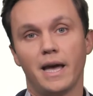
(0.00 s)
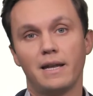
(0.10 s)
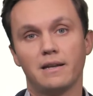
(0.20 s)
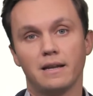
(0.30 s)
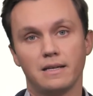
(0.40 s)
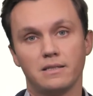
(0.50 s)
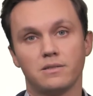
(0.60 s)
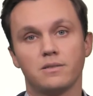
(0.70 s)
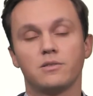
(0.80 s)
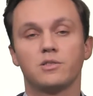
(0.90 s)
analyze
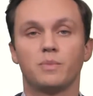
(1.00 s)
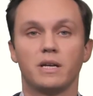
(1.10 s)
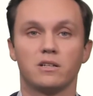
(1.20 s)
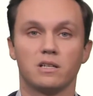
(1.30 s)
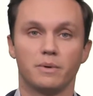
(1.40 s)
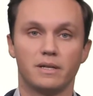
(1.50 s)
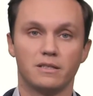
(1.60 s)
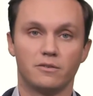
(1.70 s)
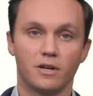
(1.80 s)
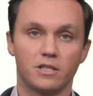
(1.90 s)
spatial
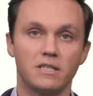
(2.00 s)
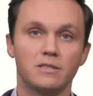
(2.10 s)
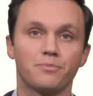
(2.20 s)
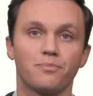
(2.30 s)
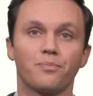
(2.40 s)
dependent structures.